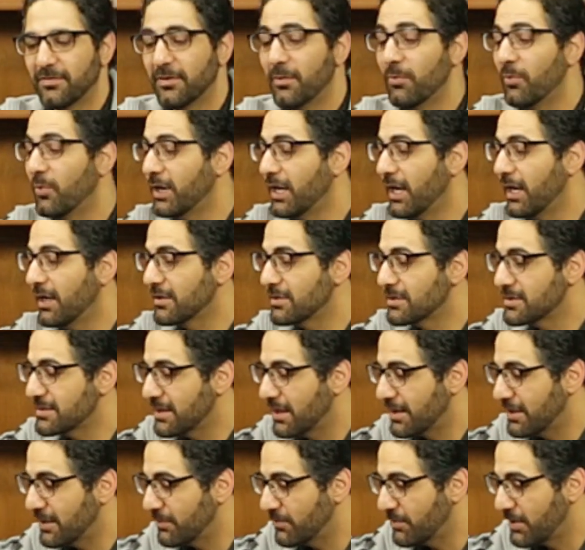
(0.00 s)
from what I
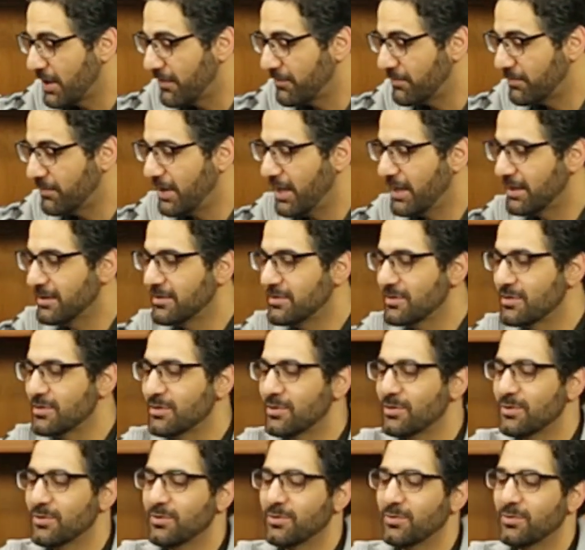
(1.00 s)
understand and have read
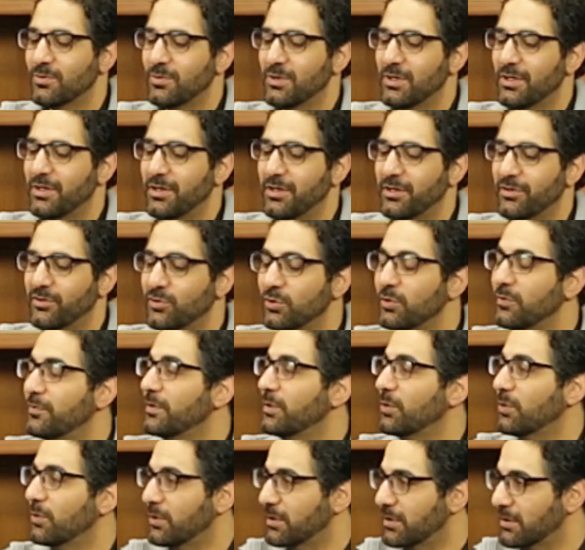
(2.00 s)
too with the
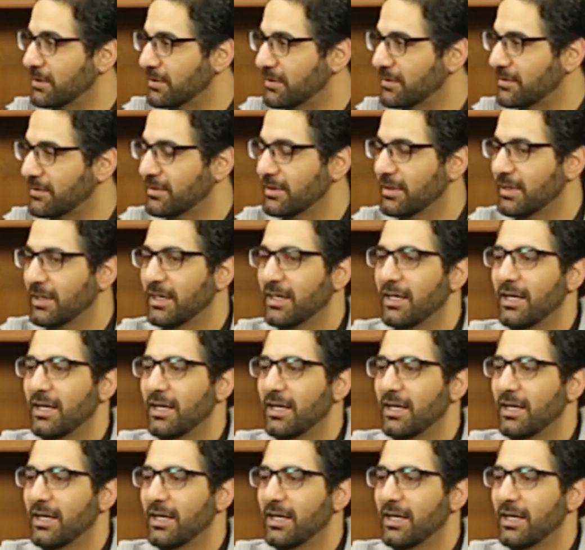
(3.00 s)
Sufi orders,